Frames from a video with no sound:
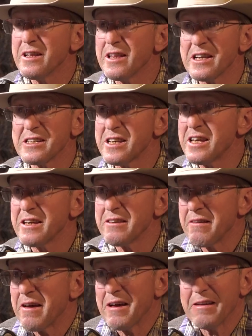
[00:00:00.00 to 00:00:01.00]
like say,
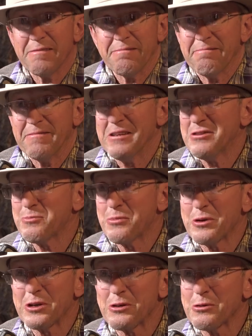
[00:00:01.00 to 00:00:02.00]
it's
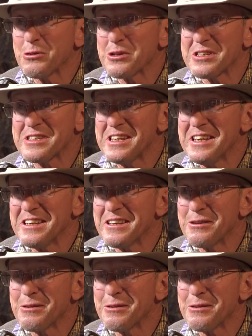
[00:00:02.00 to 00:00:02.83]
pretty cool to see,